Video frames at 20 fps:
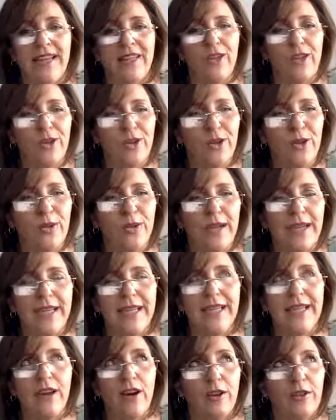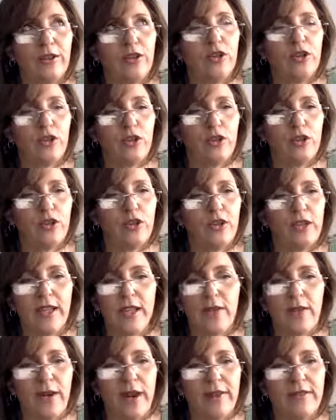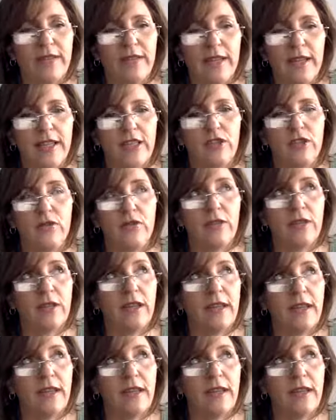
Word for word: Do you know that in other churches they don't have statues?